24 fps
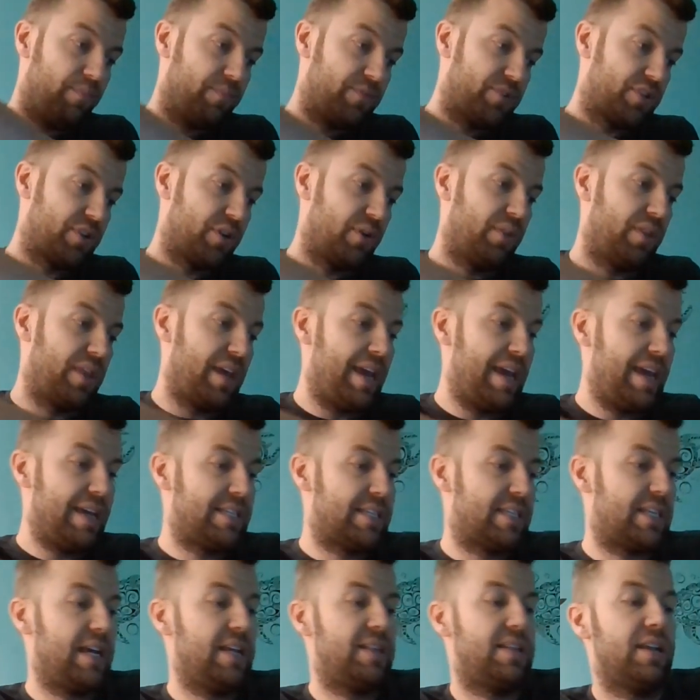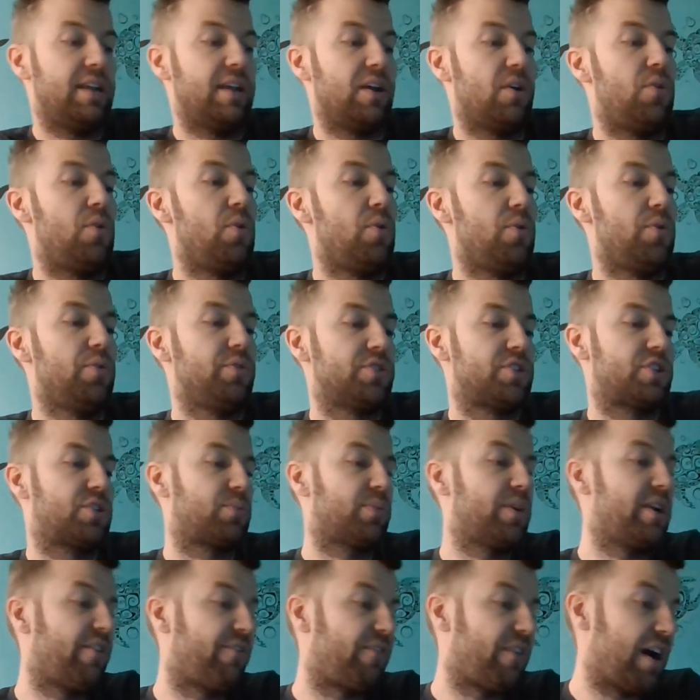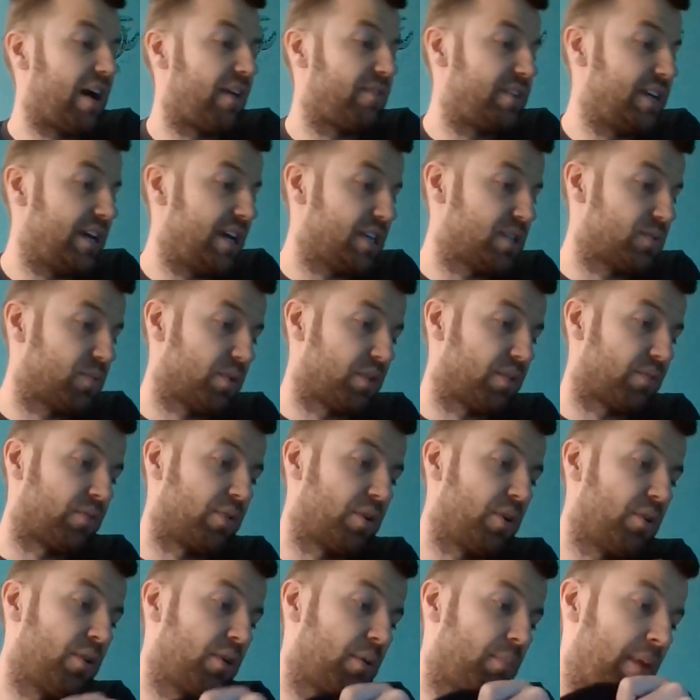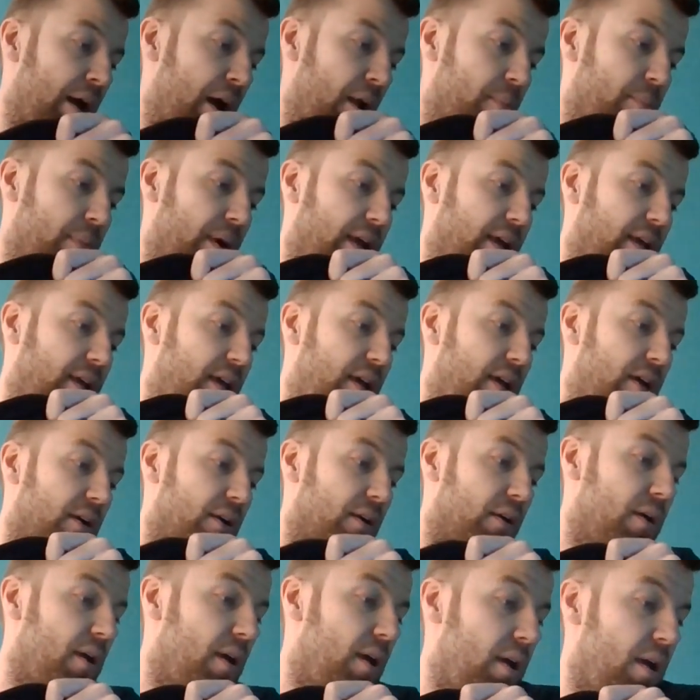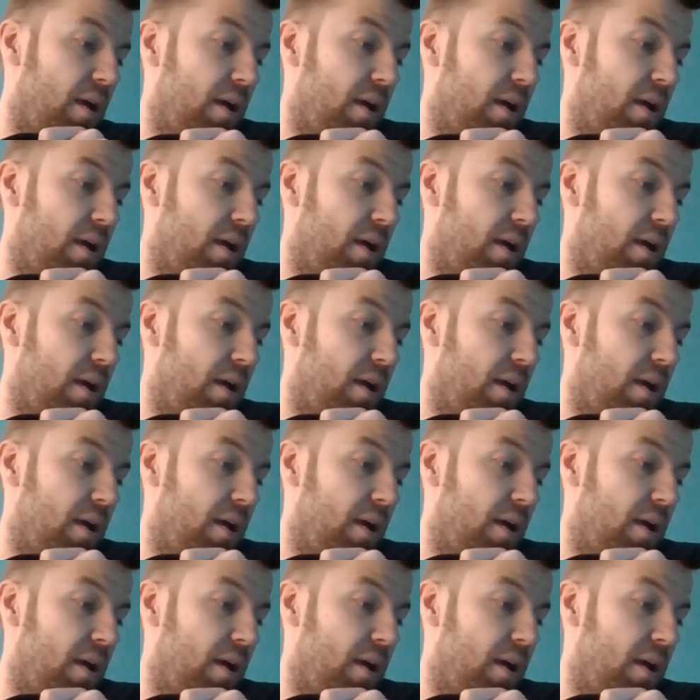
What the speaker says: So they state that it holds 3 to 5 days worth of road or mountain bike gear,